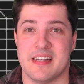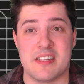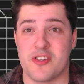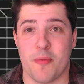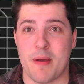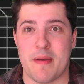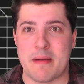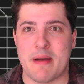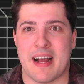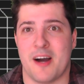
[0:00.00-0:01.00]
Sewtopia
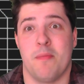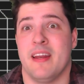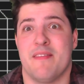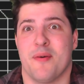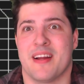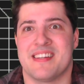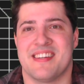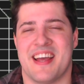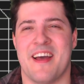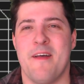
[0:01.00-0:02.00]
being back, I'll believe it when I
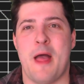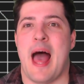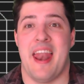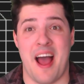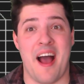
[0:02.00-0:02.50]
see it. And